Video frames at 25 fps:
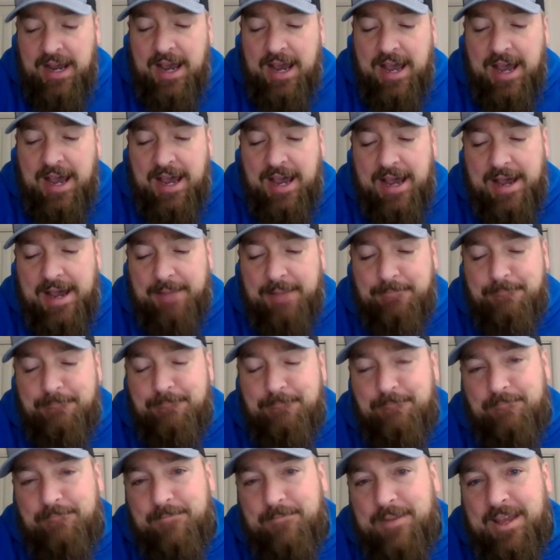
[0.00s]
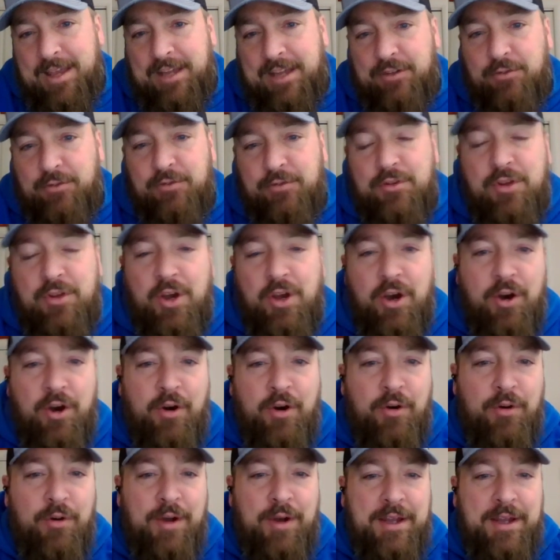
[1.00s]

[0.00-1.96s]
I don't know.